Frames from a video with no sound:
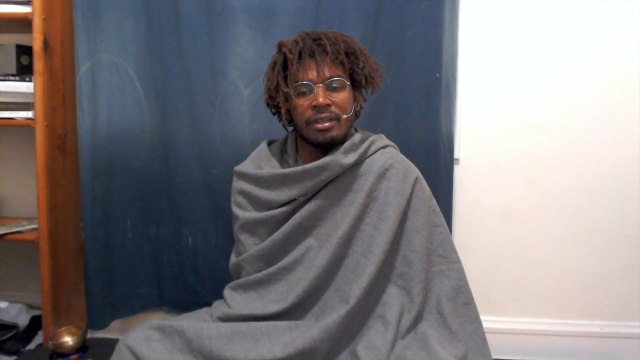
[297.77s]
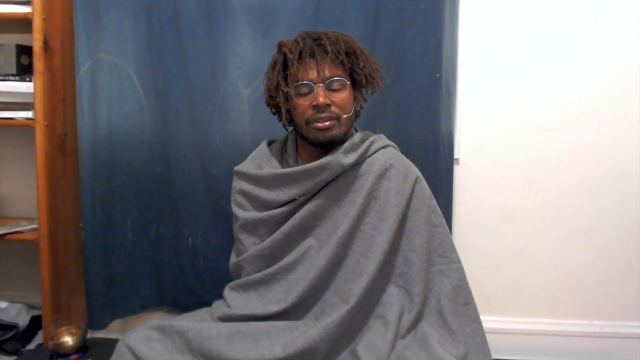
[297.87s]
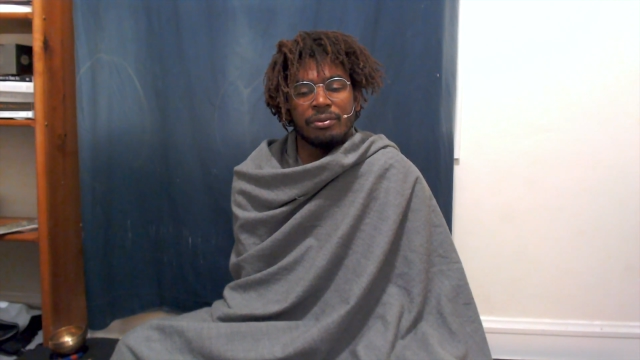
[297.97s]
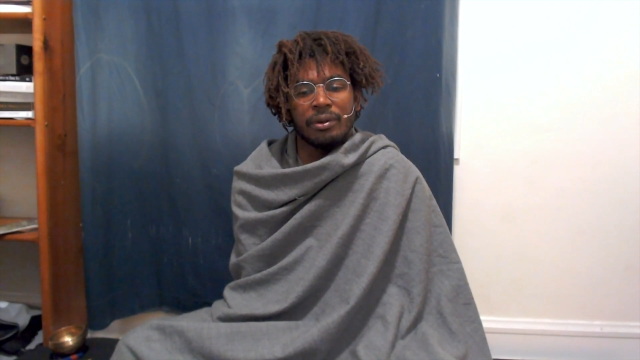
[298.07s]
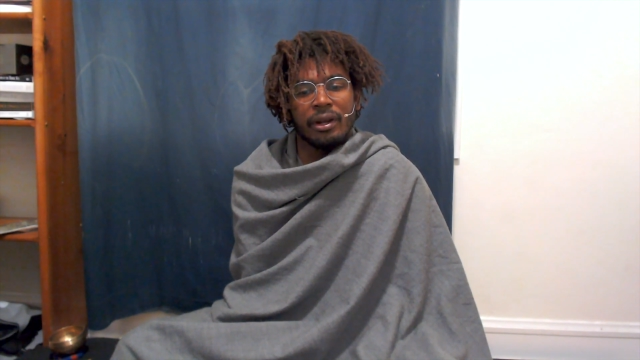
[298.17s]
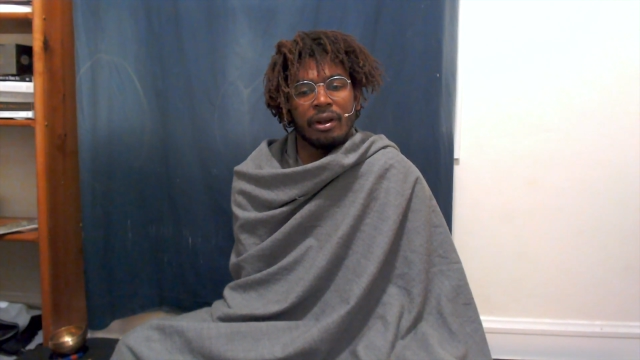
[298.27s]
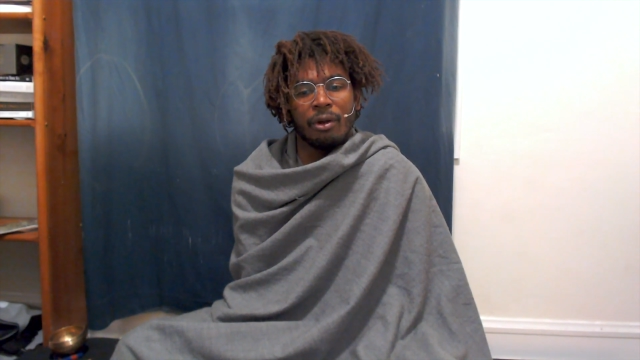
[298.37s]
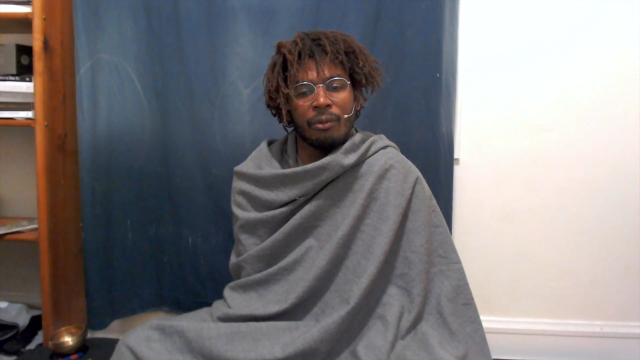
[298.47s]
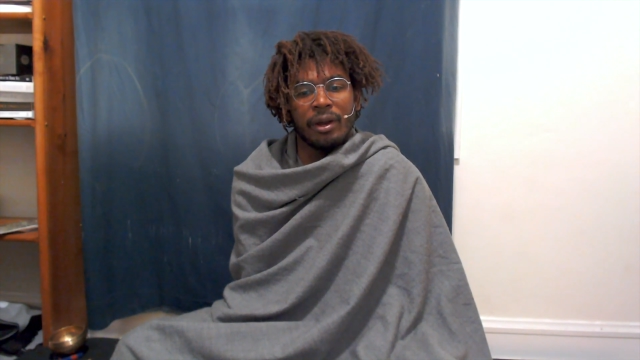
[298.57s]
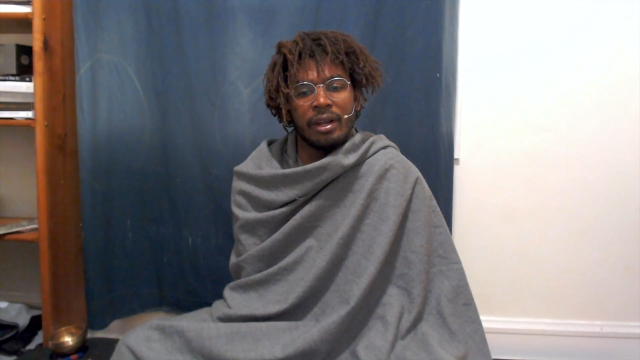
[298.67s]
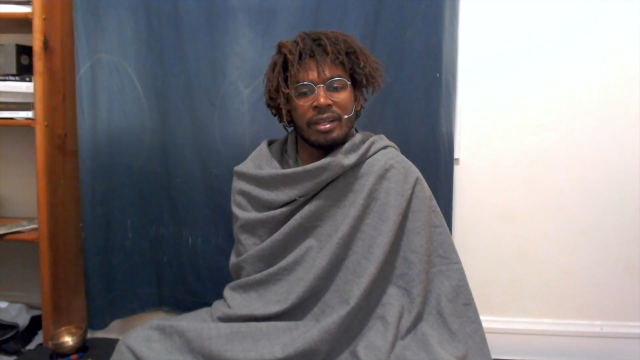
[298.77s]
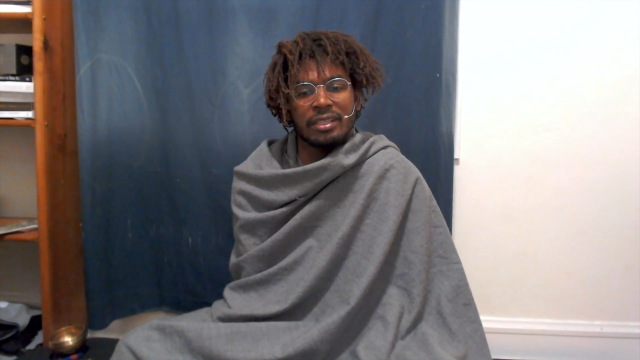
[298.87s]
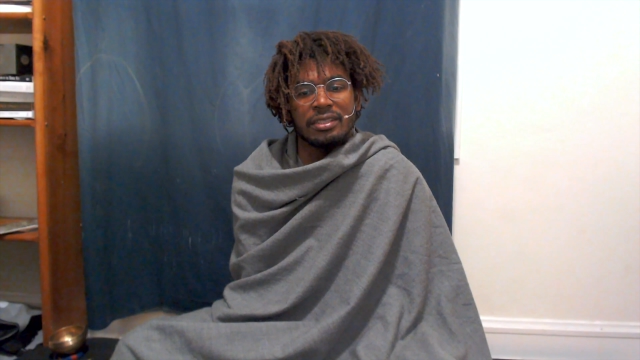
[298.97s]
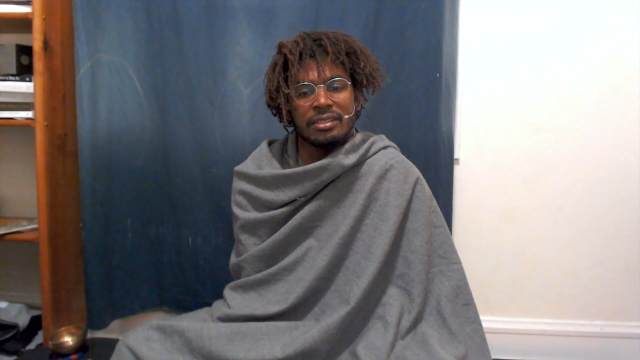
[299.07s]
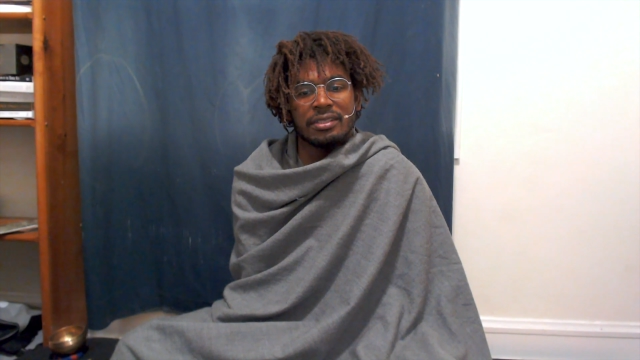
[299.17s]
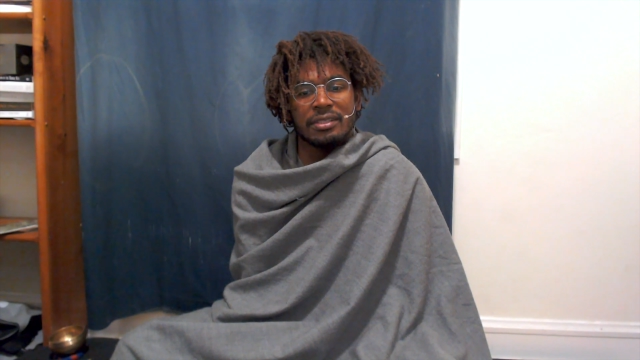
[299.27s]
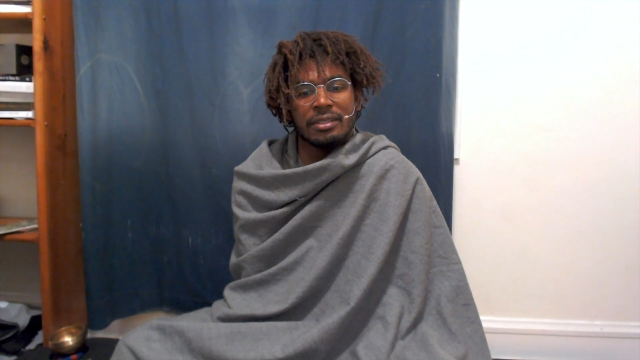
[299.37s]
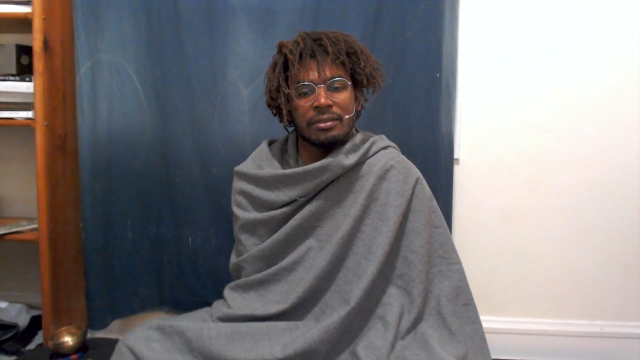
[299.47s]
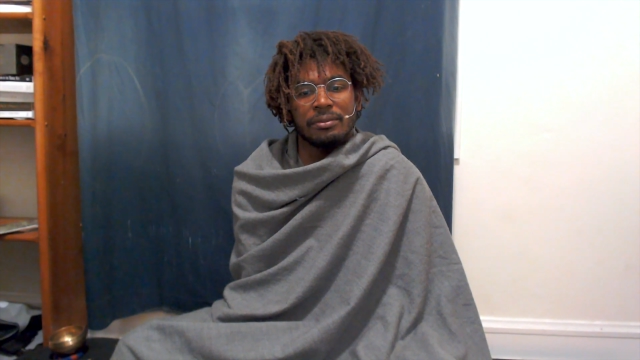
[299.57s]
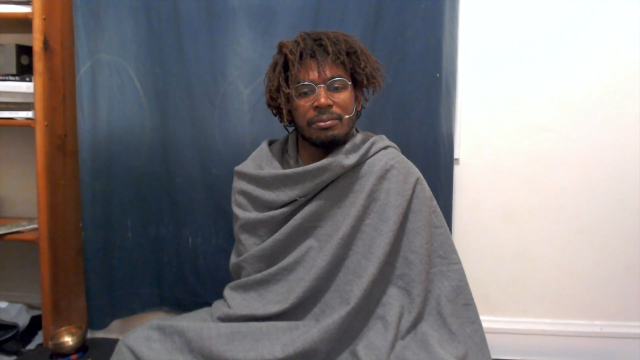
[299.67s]
to where our awareness is
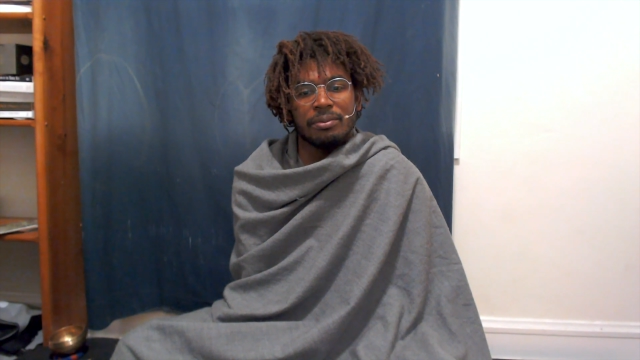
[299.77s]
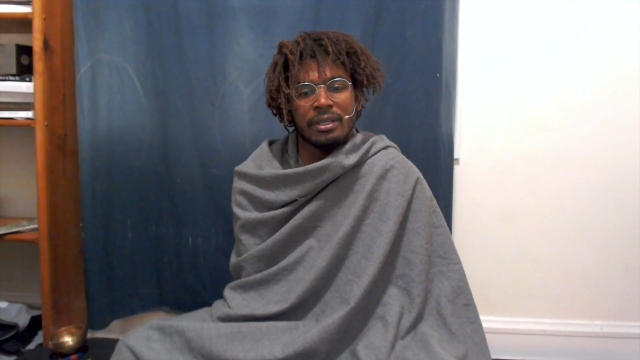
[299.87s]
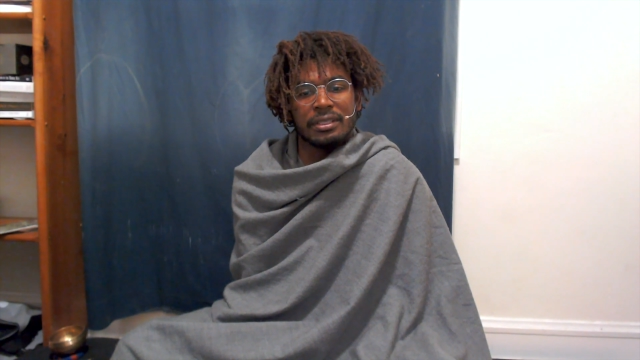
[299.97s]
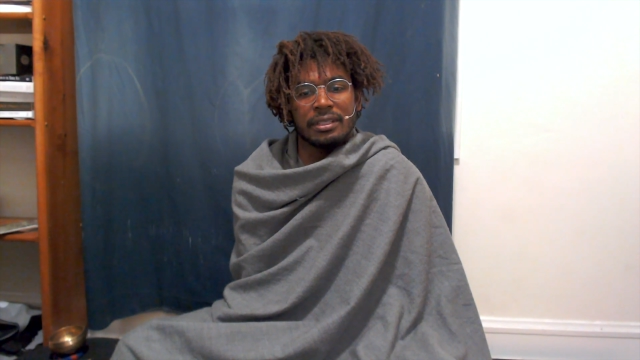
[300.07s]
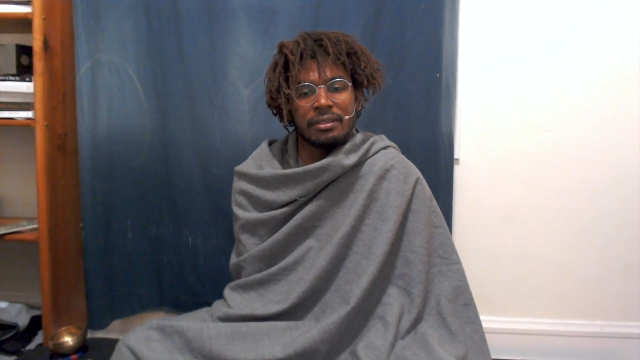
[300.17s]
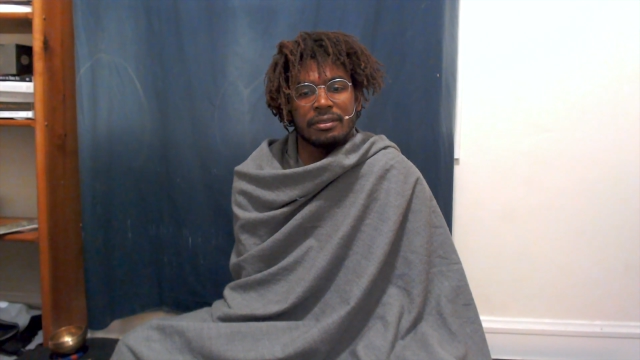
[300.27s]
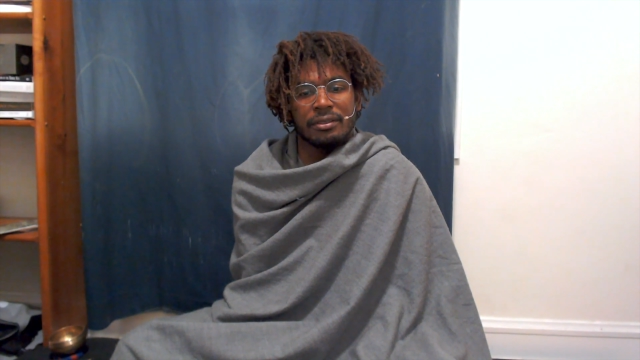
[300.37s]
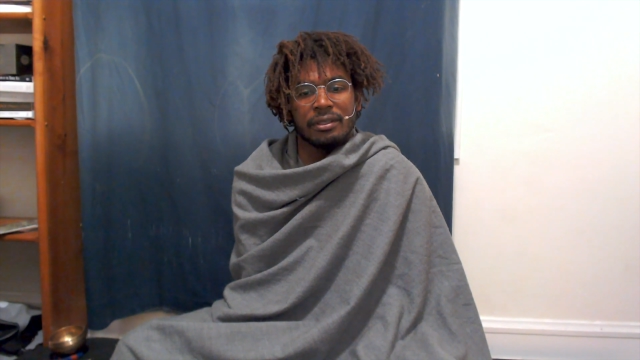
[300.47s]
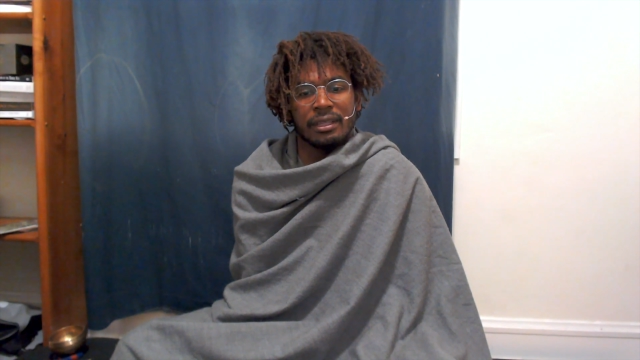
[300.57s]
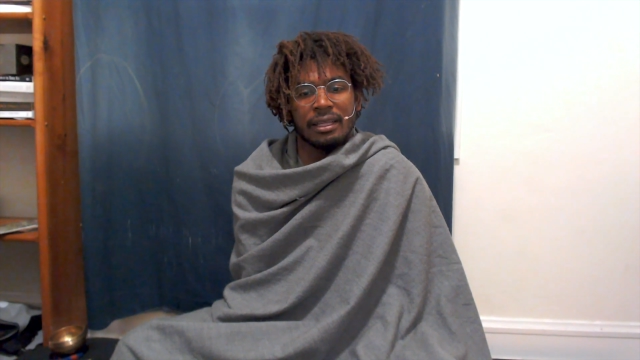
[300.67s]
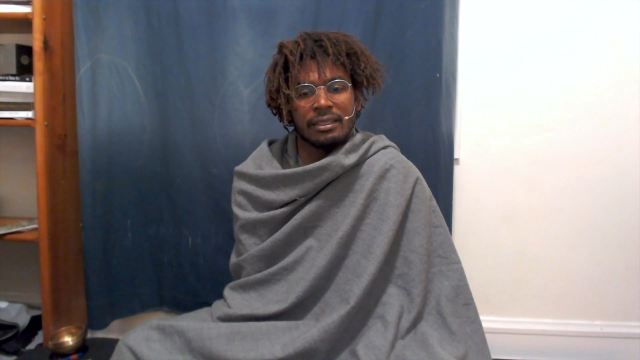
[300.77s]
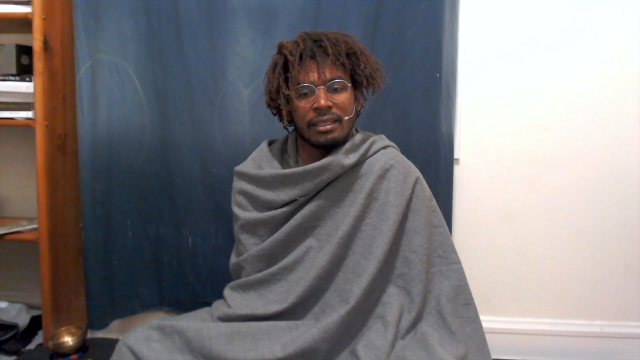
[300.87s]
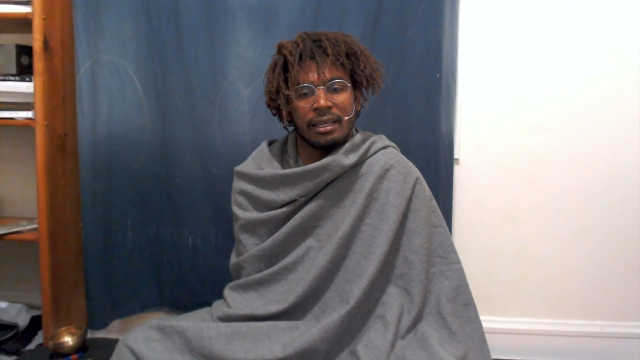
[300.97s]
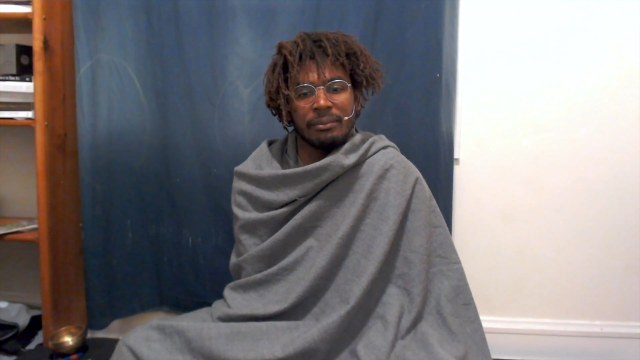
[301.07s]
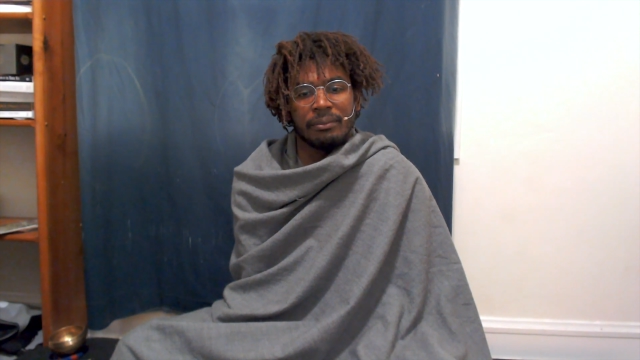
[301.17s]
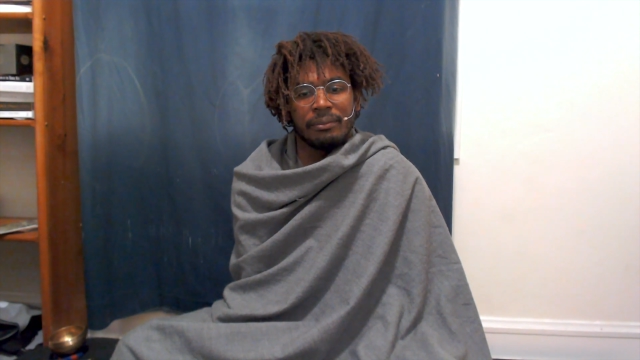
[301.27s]
still present during that time.